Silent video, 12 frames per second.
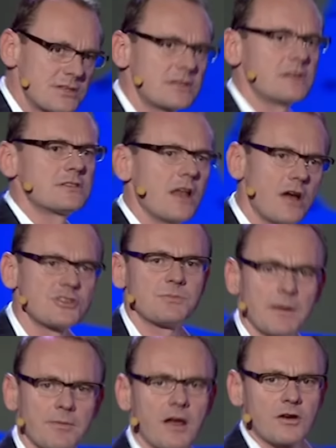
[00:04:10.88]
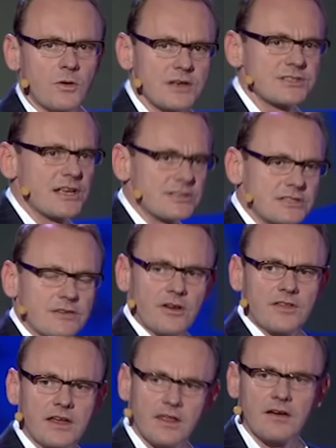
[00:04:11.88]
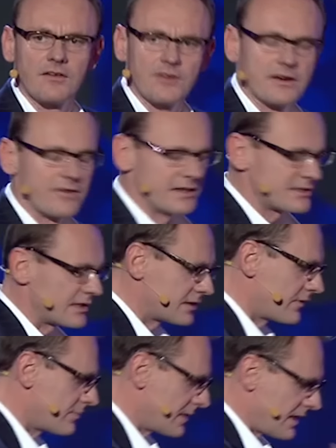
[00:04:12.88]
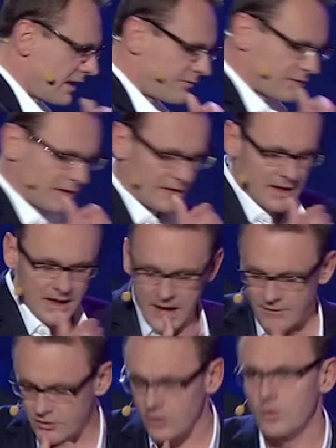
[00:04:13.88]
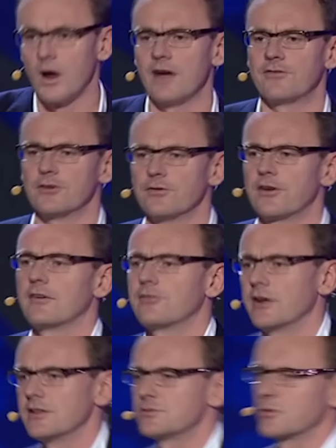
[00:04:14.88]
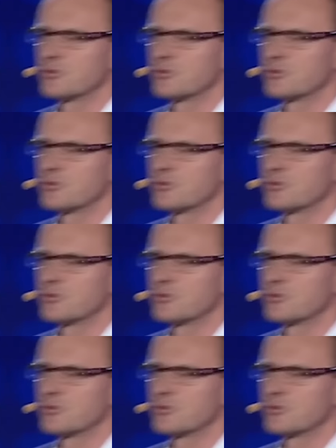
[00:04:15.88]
because larger people are quite sensitive, aren't they? They are very, very sensitive, to be careful. I've got quite a few fat friends, or